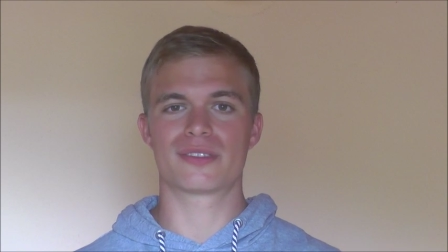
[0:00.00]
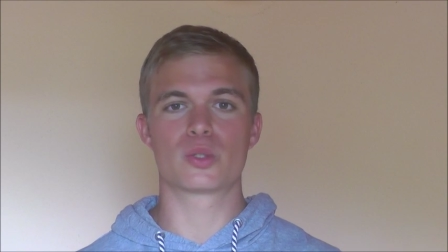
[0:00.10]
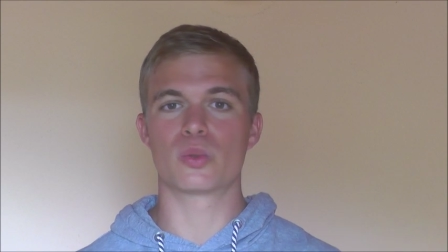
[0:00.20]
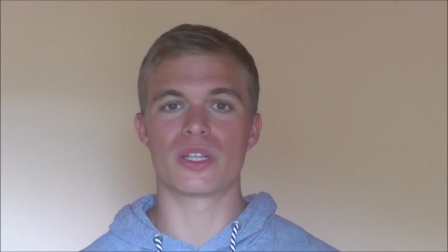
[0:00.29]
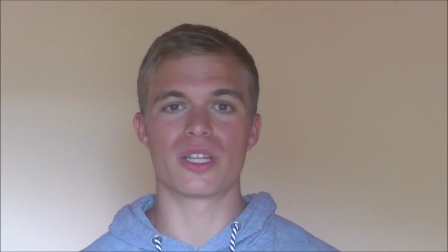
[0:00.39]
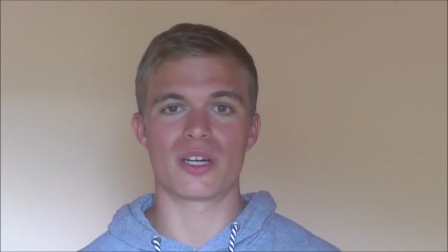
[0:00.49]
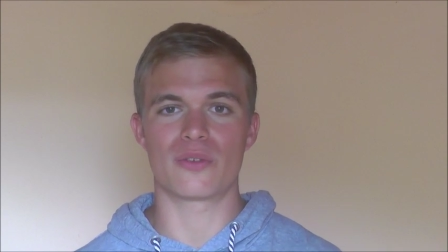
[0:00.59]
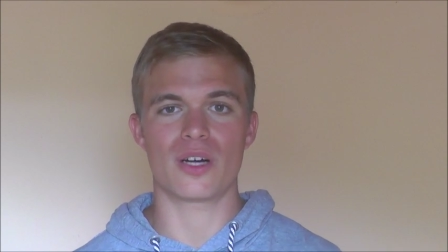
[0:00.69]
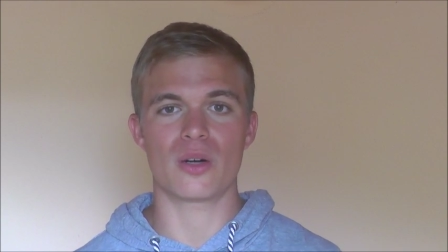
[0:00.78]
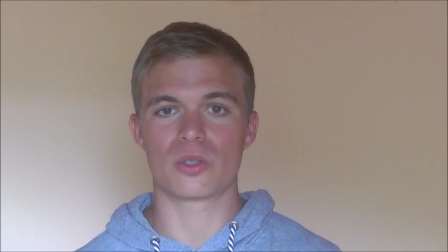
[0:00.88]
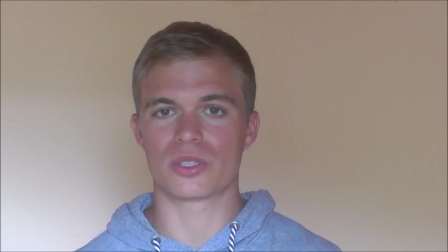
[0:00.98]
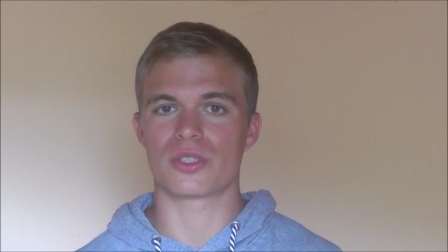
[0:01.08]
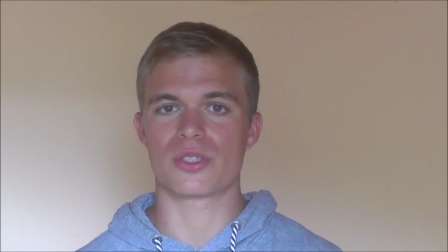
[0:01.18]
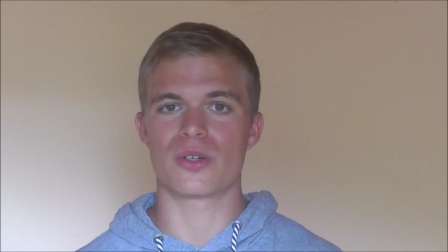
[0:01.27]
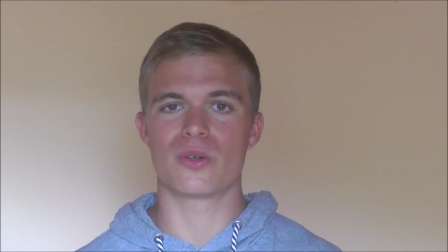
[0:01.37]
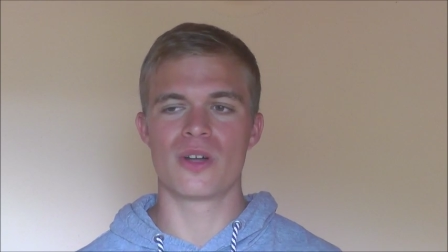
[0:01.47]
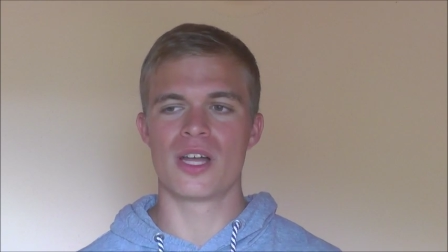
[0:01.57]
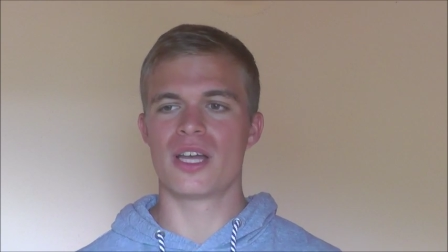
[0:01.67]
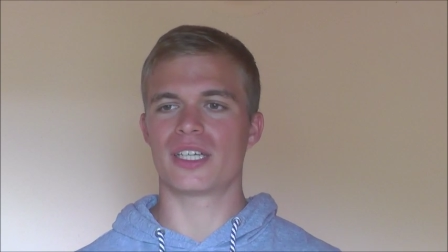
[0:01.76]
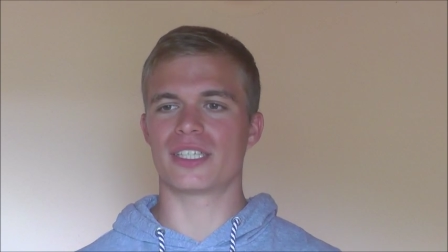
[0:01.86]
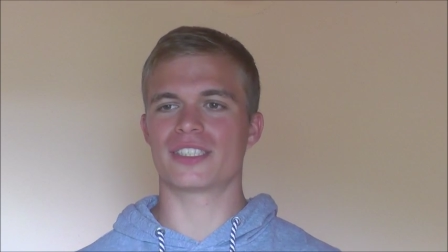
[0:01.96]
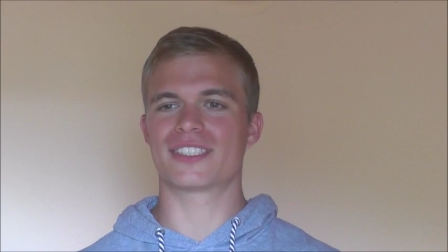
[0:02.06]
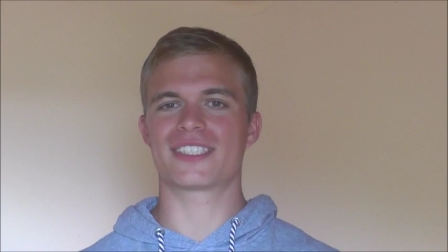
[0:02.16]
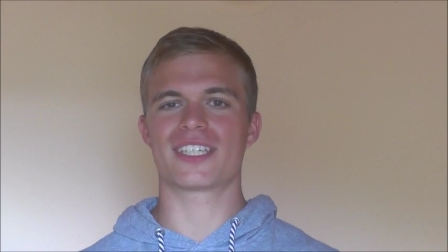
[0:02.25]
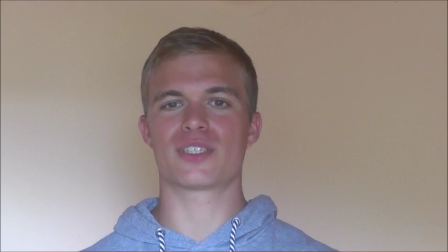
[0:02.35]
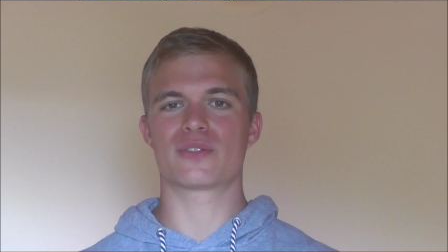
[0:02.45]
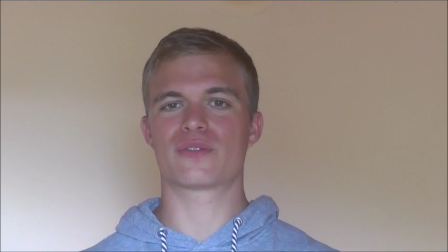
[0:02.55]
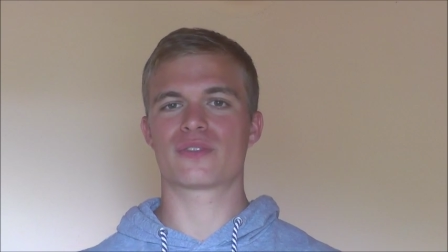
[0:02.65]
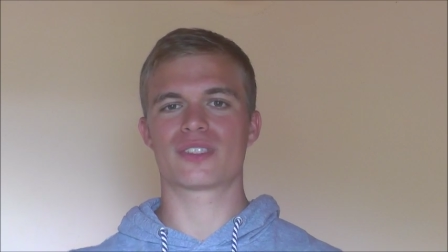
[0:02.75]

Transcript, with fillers: two and a half hours or so instead of